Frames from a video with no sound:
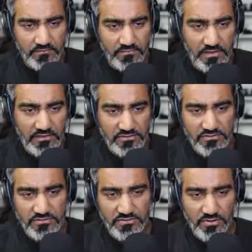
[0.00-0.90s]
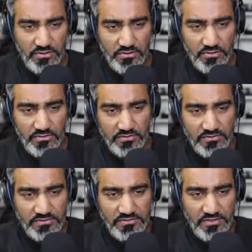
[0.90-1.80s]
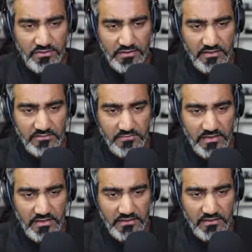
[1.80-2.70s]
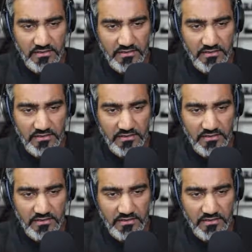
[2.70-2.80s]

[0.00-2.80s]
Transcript: It's so serious, man.